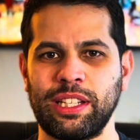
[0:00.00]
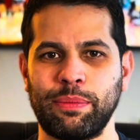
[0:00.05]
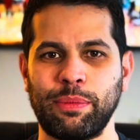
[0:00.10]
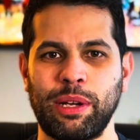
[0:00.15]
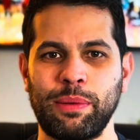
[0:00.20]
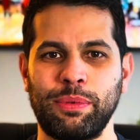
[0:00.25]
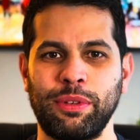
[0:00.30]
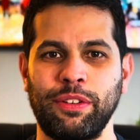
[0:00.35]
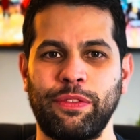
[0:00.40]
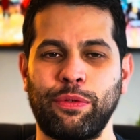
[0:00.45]
might
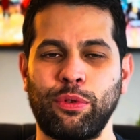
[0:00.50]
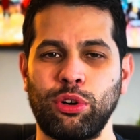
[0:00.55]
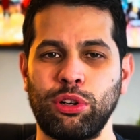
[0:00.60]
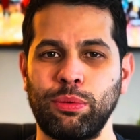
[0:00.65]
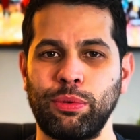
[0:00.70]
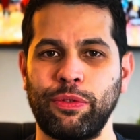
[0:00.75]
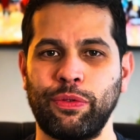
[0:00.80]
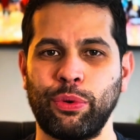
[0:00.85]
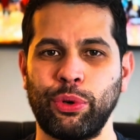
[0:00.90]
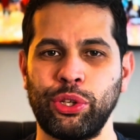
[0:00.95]
be
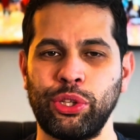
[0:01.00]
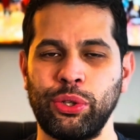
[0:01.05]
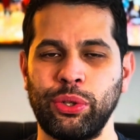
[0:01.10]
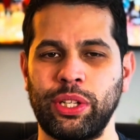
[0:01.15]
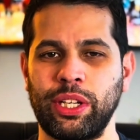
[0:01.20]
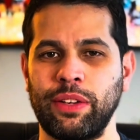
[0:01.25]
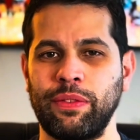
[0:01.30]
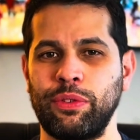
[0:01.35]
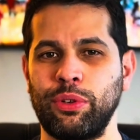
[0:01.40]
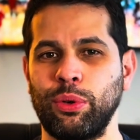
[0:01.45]
affordable for you,
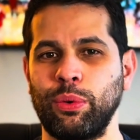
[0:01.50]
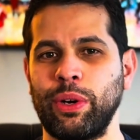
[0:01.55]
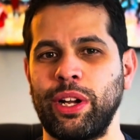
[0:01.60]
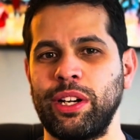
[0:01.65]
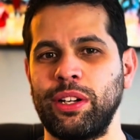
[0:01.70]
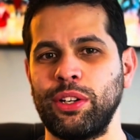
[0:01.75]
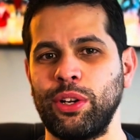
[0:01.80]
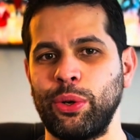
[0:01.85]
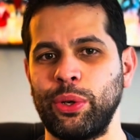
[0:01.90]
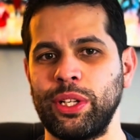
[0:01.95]
give your right
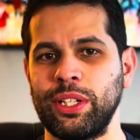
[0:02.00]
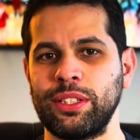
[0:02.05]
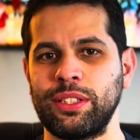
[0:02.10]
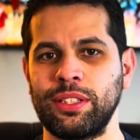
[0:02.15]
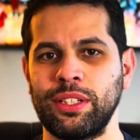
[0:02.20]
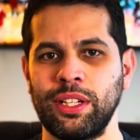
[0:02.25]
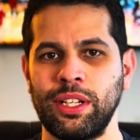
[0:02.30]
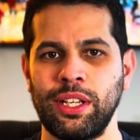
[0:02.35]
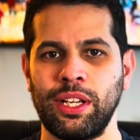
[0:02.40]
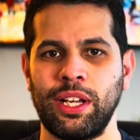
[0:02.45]

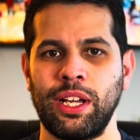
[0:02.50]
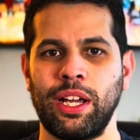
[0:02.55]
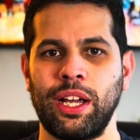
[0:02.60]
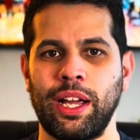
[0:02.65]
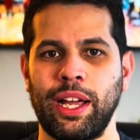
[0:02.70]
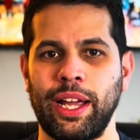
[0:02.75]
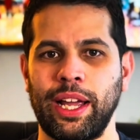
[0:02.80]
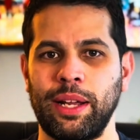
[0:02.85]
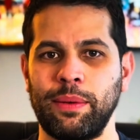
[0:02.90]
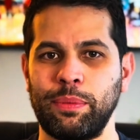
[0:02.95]
notice,
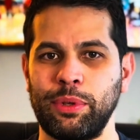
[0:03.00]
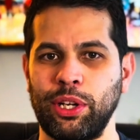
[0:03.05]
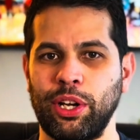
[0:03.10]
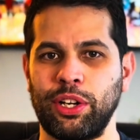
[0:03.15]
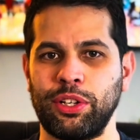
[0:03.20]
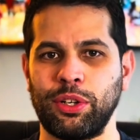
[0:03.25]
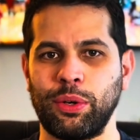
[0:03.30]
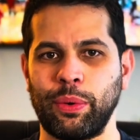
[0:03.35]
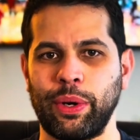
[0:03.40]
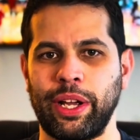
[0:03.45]
and be on
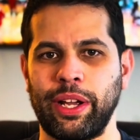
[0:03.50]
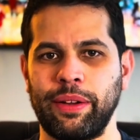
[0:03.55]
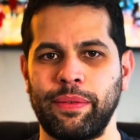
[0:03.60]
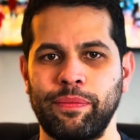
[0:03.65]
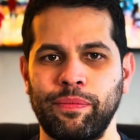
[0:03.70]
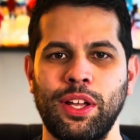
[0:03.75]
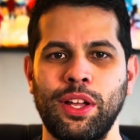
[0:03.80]
your way.